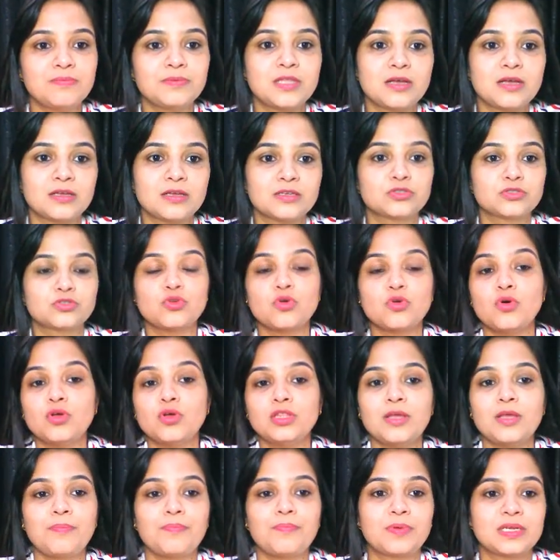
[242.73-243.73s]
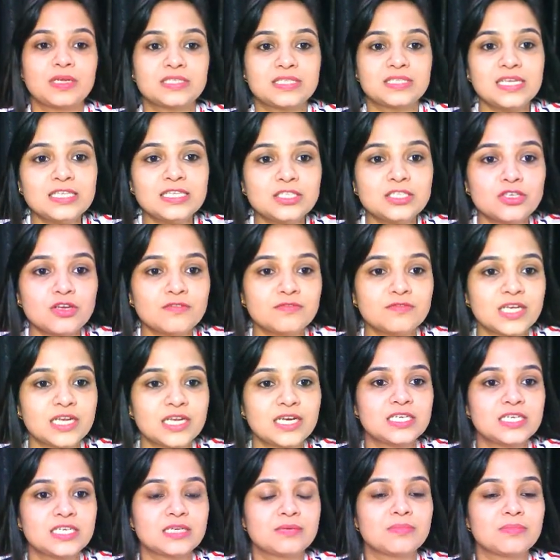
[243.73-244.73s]
the presence of
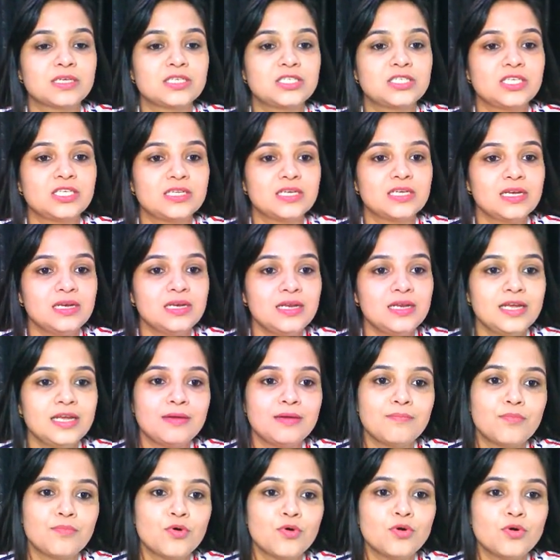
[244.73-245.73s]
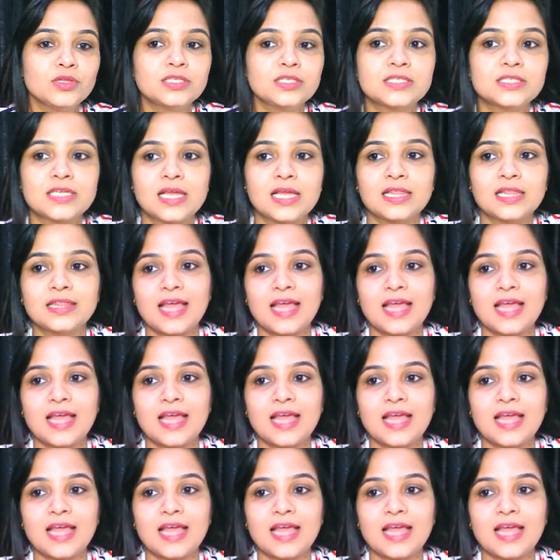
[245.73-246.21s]
genetic material in both cells,